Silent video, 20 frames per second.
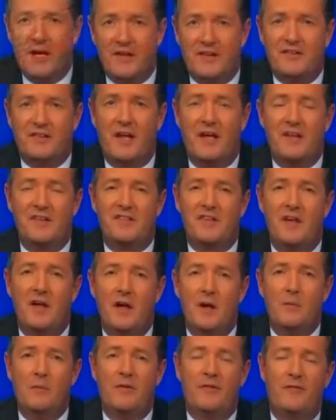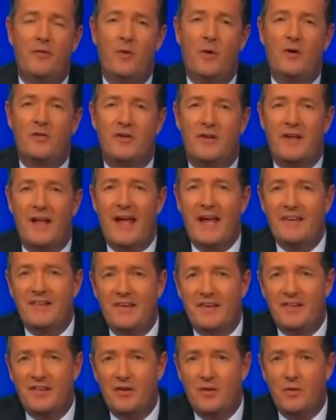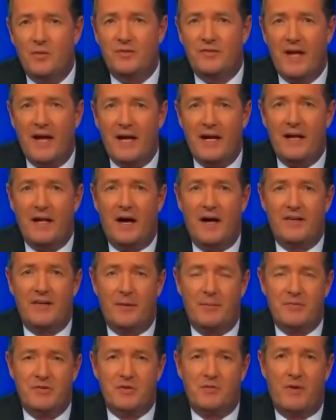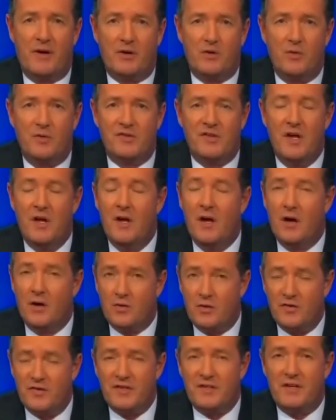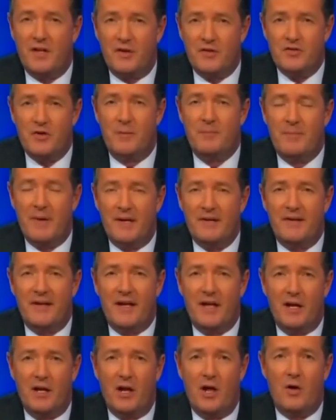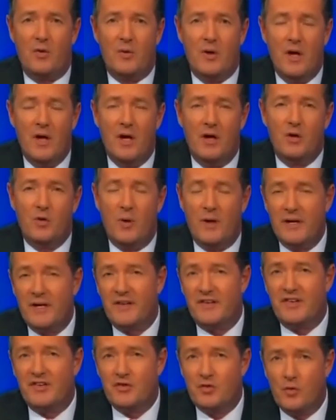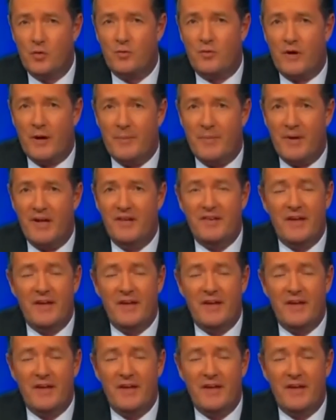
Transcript: states, with 482 daily high temperature records across the country on Monday alone. Quite extraordinary, but is it